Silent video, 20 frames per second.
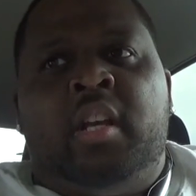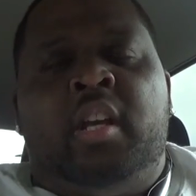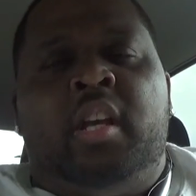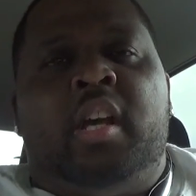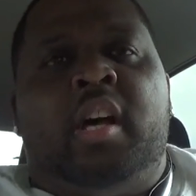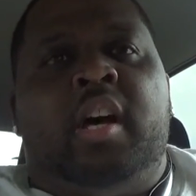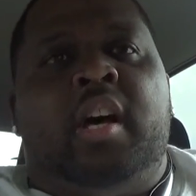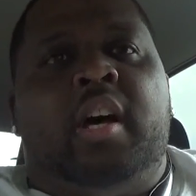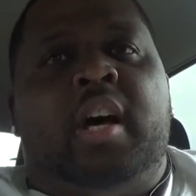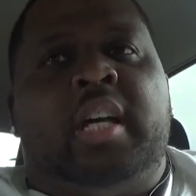
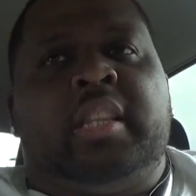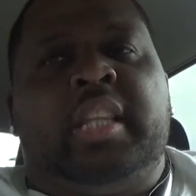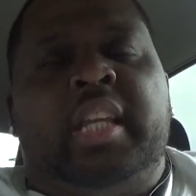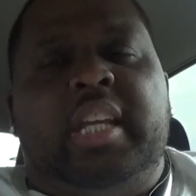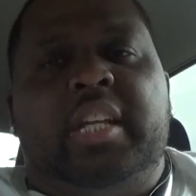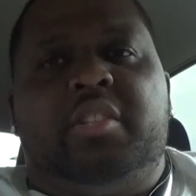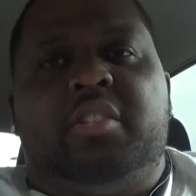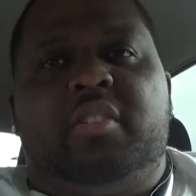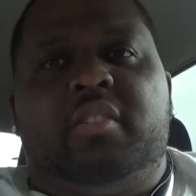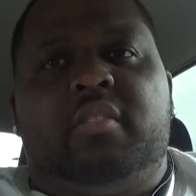I
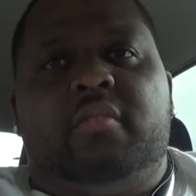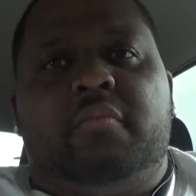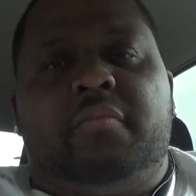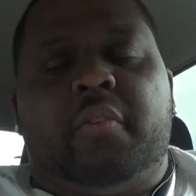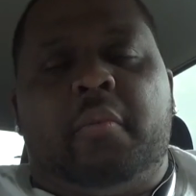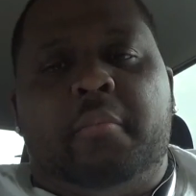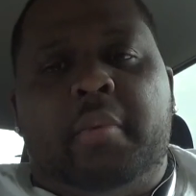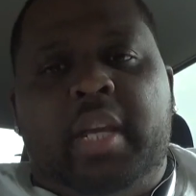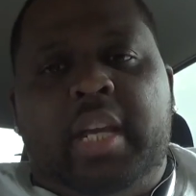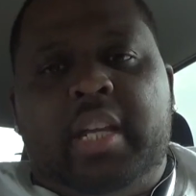think
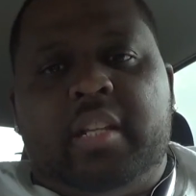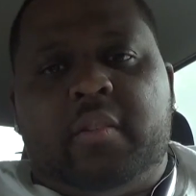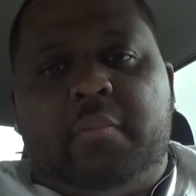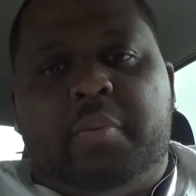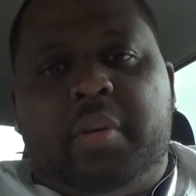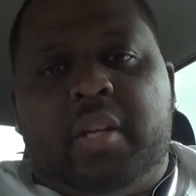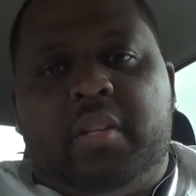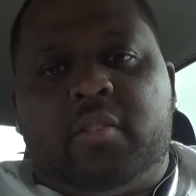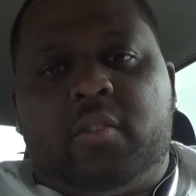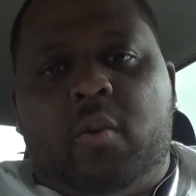for me, it
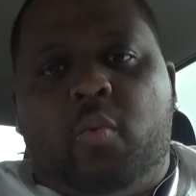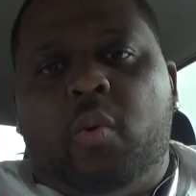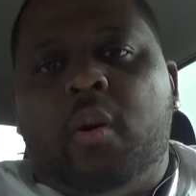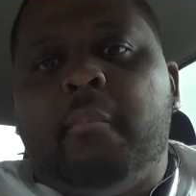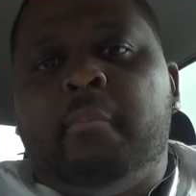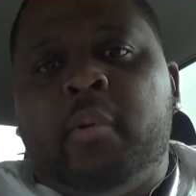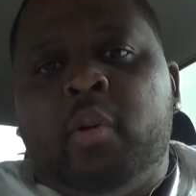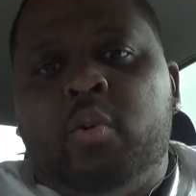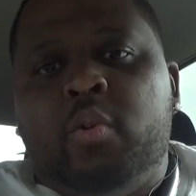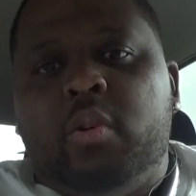depends on what
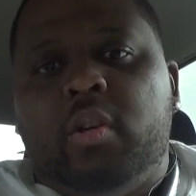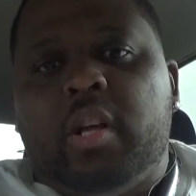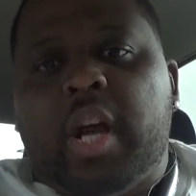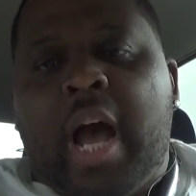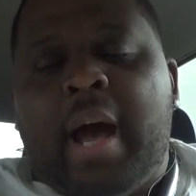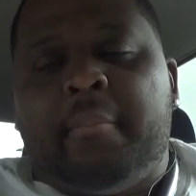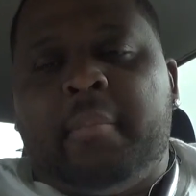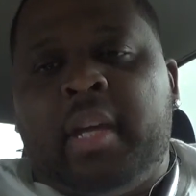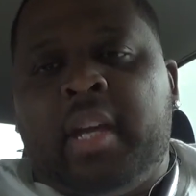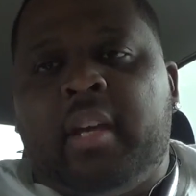mood
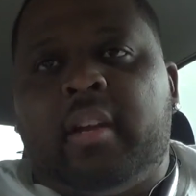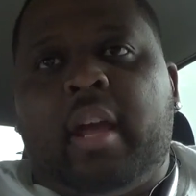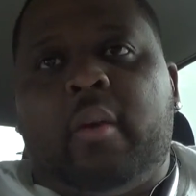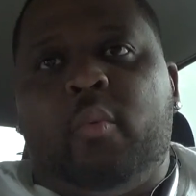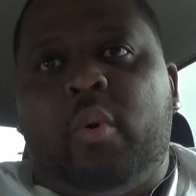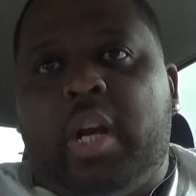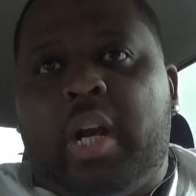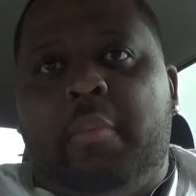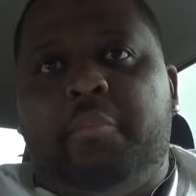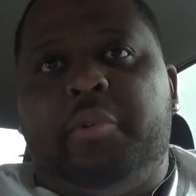I'm in, like
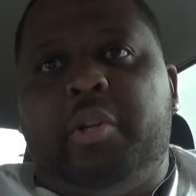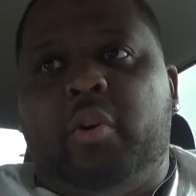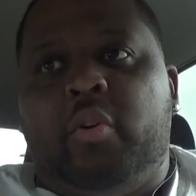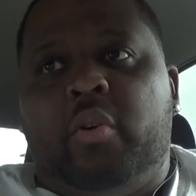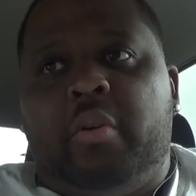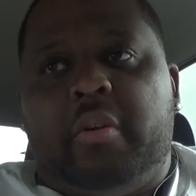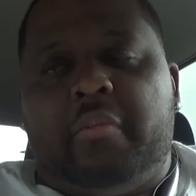what I'm doing.